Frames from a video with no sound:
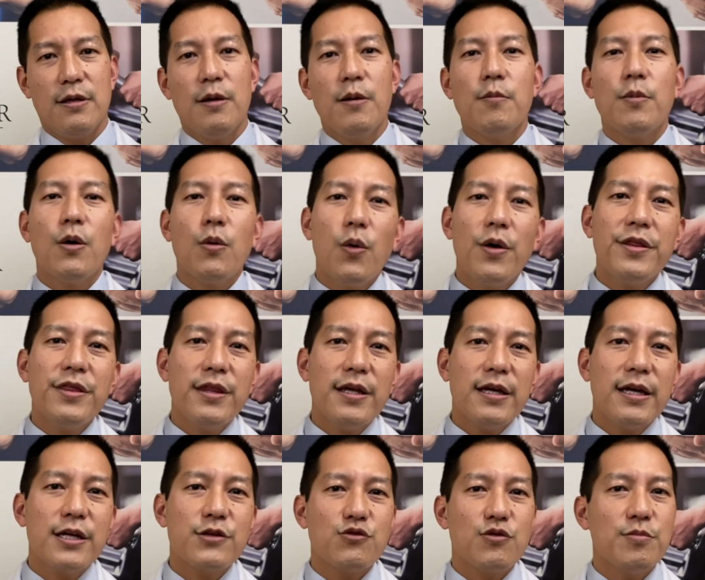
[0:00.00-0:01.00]
But one thing
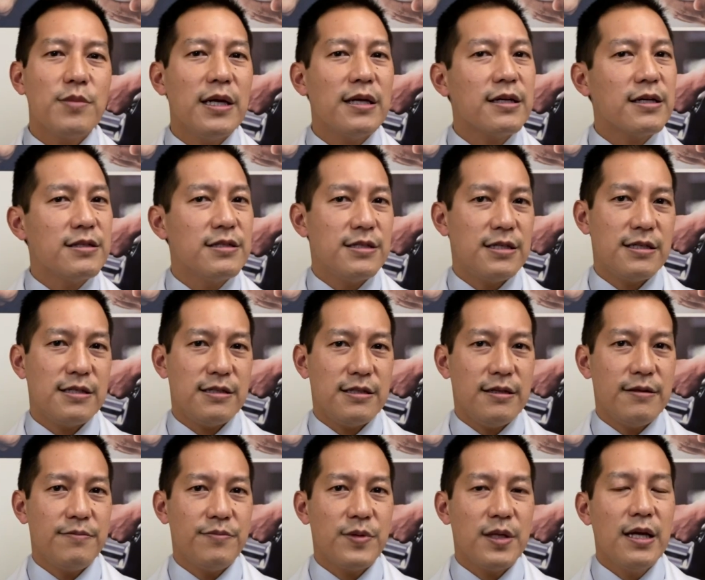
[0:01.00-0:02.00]
has remained consistent,
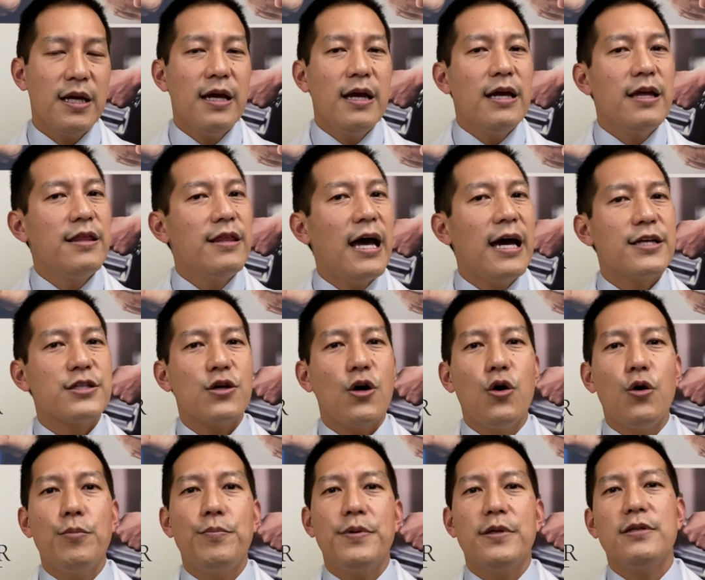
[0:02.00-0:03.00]
and that is
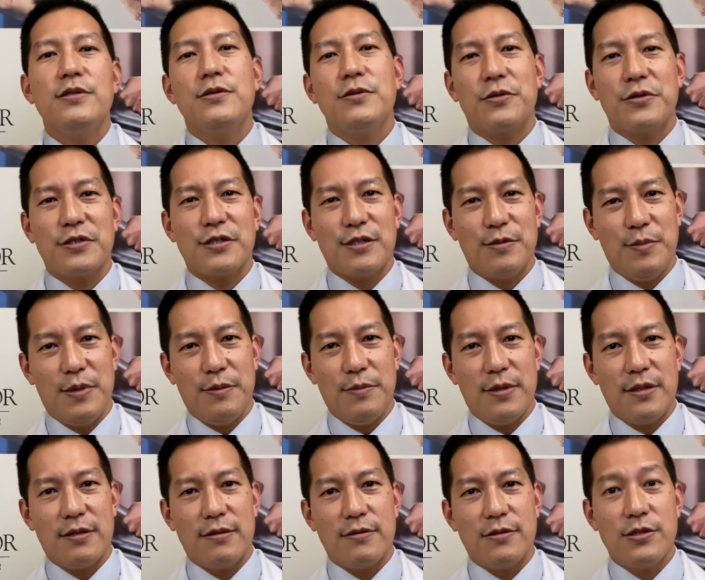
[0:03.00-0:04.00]
Open Door's
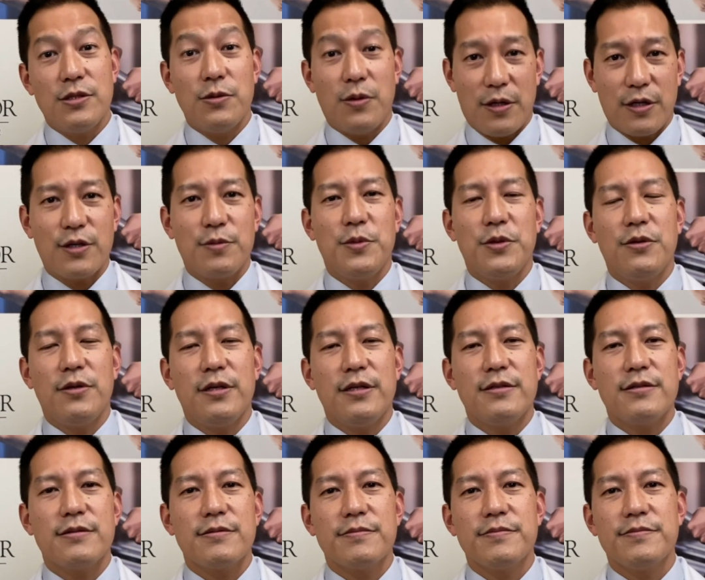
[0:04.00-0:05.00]
commitment to our
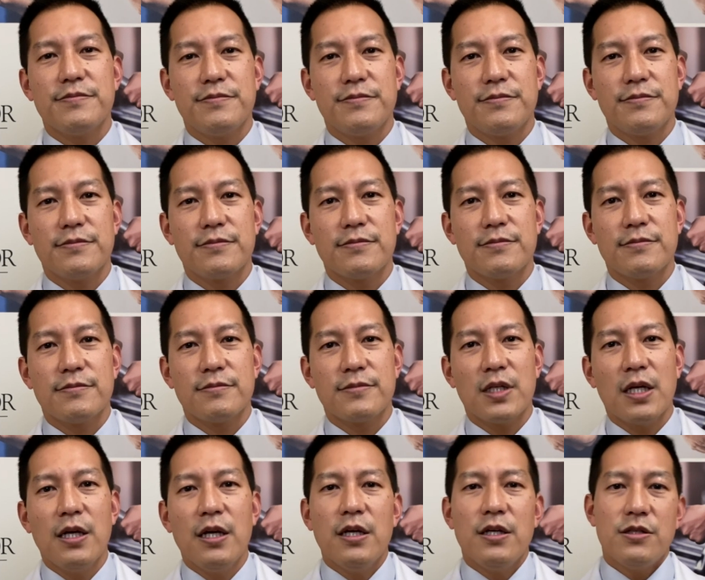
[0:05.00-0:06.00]
communities.
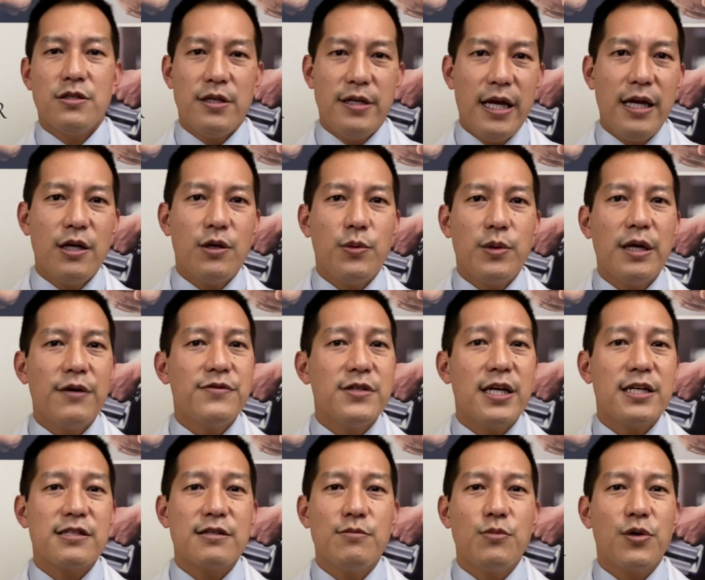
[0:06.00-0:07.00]
To date, we have
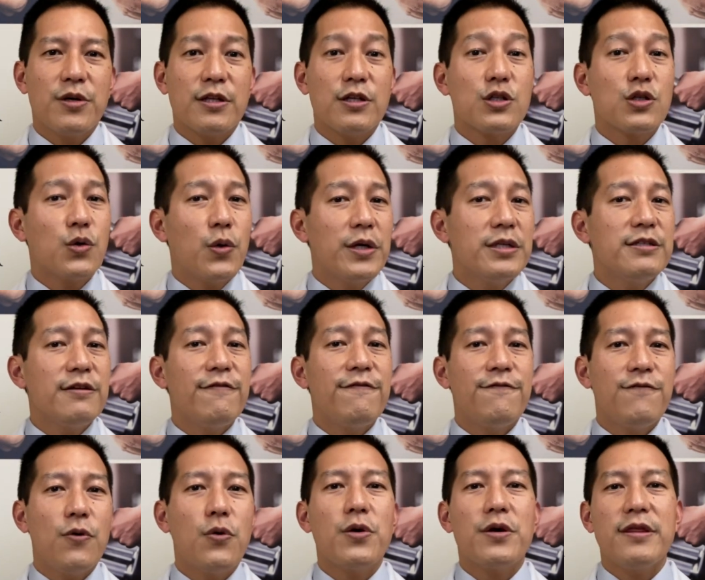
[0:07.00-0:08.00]
tested more than
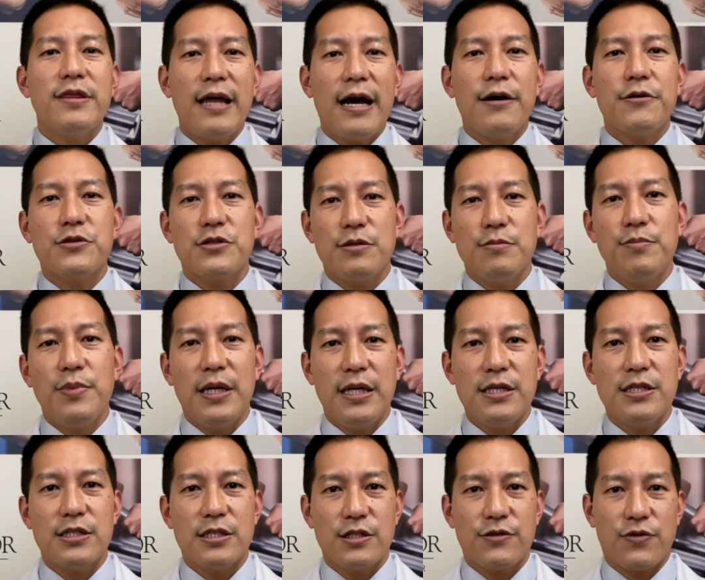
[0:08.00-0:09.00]
24,000
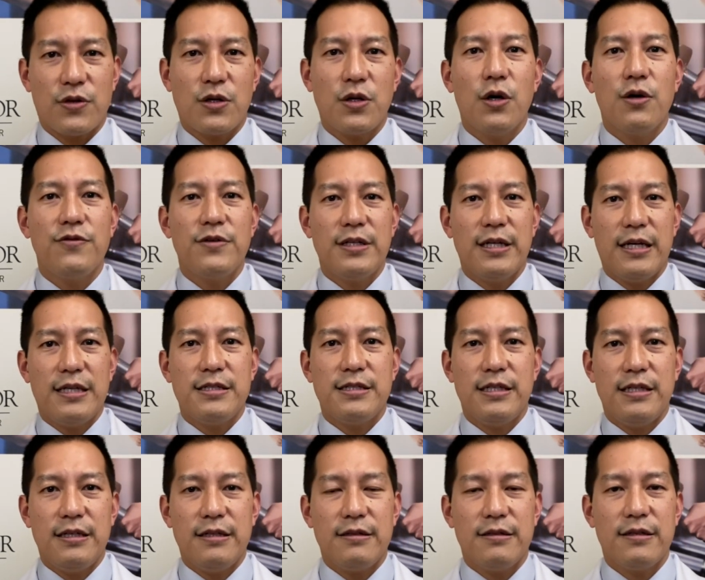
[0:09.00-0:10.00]
patients for COVID-19,
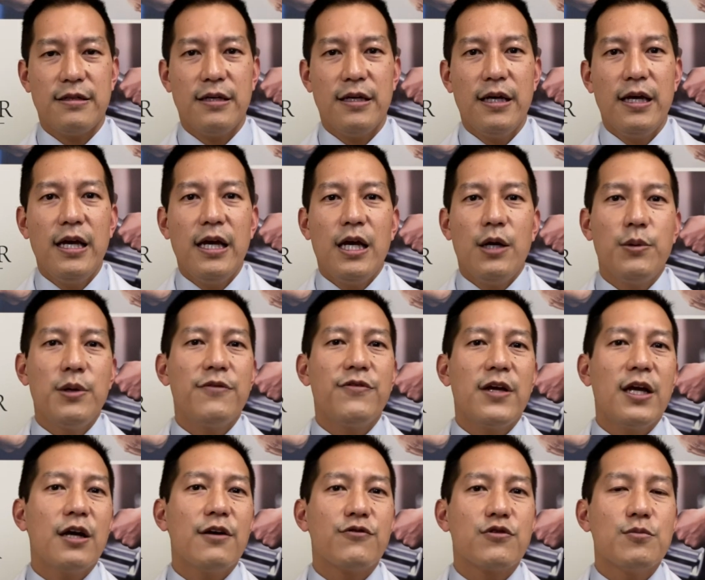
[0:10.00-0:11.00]
and we have
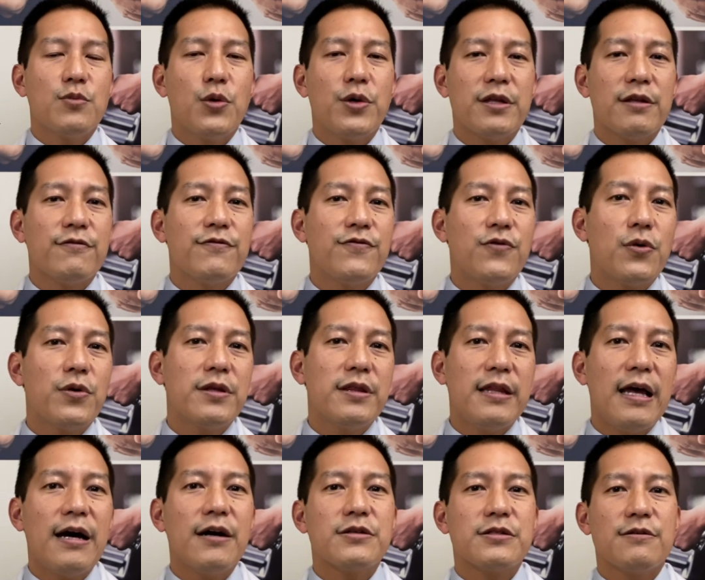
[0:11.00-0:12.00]
cared for more than
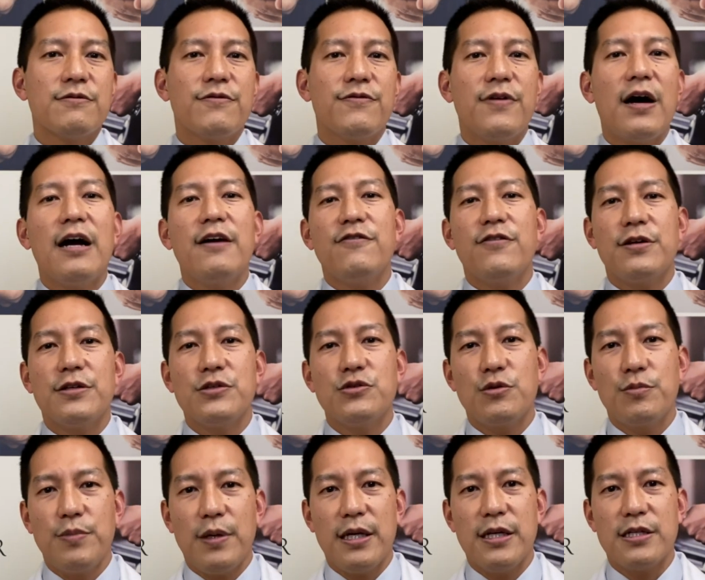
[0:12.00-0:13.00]
4,500
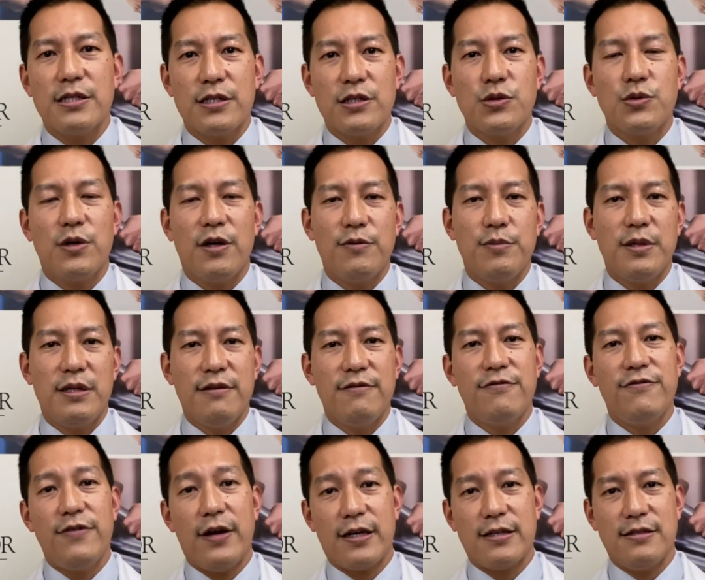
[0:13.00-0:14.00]
patients who have been
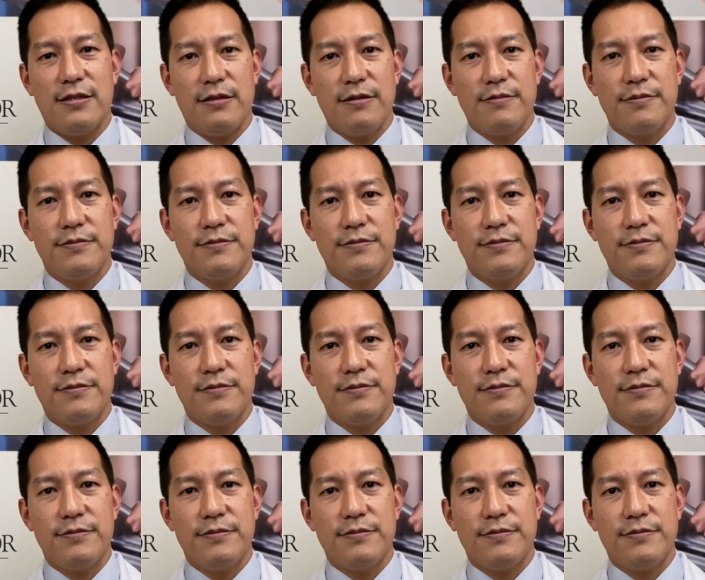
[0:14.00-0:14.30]
infected.